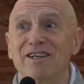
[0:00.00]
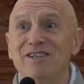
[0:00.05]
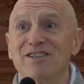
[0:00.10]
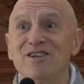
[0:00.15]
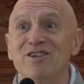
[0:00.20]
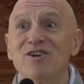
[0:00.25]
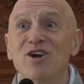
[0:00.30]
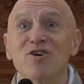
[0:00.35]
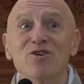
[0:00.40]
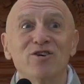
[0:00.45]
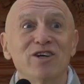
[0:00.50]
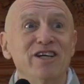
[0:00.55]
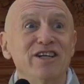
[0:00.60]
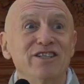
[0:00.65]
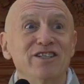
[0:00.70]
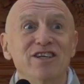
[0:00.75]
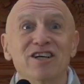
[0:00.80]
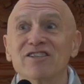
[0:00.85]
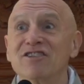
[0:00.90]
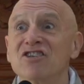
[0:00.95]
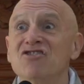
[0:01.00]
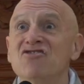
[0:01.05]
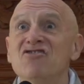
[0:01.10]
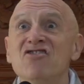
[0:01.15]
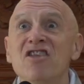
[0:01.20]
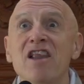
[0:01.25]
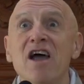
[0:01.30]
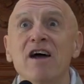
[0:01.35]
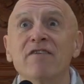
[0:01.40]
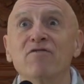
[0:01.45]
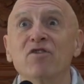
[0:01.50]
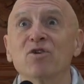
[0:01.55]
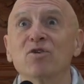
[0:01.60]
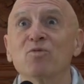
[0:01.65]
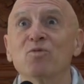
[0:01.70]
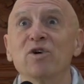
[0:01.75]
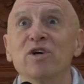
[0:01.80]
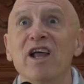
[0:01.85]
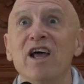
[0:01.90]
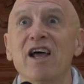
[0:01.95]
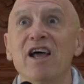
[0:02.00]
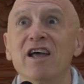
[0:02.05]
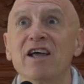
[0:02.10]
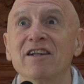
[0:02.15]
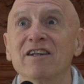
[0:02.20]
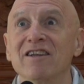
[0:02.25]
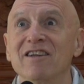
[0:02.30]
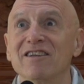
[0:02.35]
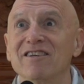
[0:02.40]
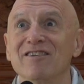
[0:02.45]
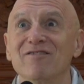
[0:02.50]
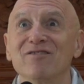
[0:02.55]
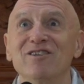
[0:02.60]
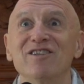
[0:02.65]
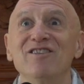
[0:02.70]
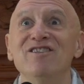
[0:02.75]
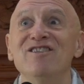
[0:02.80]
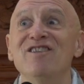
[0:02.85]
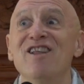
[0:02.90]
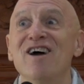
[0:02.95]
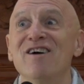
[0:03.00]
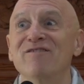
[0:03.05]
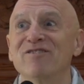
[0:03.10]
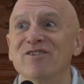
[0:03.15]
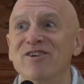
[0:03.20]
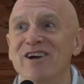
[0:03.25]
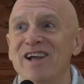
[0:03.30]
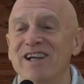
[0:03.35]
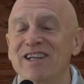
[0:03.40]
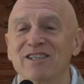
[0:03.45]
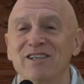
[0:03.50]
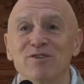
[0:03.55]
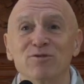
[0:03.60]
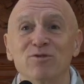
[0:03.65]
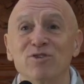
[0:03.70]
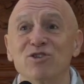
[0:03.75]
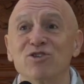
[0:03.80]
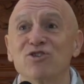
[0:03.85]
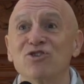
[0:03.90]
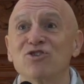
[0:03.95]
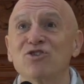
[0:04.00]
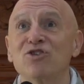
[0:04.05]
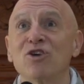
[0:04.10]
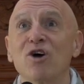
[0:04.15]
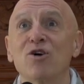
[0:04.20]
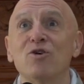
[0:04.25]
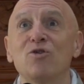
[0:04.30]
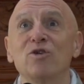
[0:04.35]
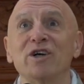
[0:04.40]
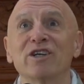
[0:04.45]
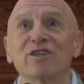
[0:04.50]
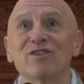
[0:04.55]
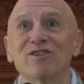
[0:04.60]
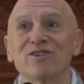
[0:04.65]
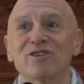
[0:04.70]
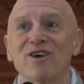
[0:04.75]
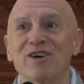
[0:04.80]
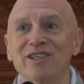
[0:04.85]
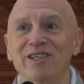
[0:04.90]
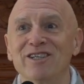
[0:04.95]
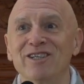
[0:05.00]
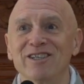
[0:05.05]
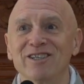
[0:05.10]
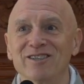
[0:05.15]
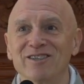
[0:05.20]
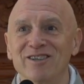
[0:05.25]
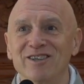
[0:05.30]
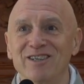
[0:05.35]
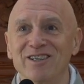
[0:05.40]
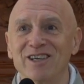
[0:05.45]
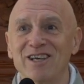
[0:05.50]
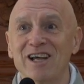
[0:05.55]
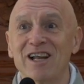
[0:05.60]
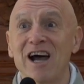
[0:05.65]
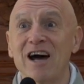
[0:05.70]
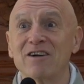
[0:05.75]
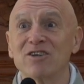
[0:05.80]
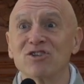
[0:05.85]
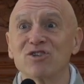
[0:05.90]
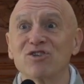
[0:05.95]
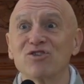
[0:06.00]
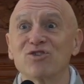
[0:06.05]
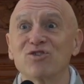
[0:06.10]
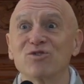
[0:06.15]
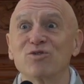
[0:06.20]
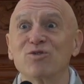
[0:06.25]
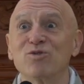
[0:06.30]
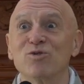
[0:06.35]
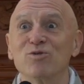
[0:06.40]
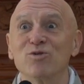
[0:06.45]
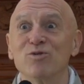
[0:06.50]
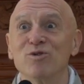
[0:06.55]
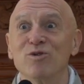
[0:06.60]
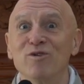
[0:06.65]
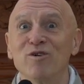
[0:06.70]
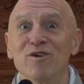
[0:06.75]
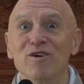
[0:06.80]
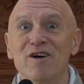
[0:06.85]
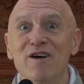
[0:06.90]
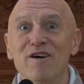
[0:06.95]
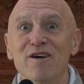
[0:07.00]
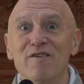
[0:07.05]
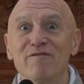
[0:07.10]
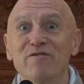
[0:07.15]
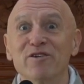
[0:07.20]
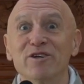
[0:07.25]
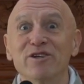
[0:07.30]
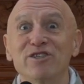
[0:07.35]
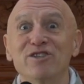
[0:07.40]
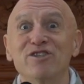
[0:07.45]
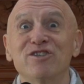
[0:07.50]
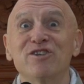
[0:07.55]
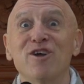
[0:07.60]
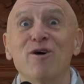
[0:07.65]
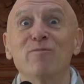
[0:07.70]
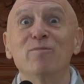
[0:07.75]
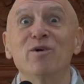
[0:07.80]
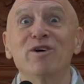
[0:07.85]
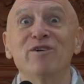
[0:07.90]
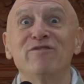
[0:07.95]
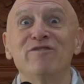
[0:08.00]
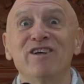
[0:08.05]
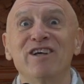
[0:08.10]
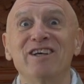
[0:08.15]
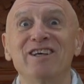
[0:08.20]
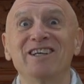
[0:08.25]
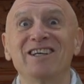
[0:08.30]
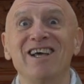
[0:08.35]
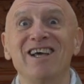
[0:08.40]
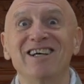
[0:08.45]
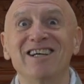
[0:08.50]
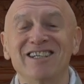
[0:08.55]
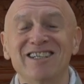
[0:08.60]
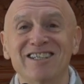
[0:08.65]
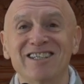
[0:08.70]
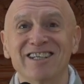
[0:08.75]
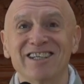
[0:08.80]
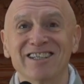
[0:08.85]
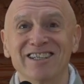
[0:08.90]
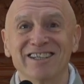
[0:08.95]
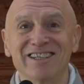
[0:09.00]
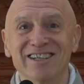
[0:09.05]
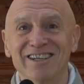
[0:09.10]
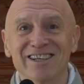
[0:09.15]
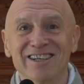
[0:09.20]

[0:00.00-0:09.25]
You know, it just never would end. It would never end. It was so exciting to get out of school for summer vacation.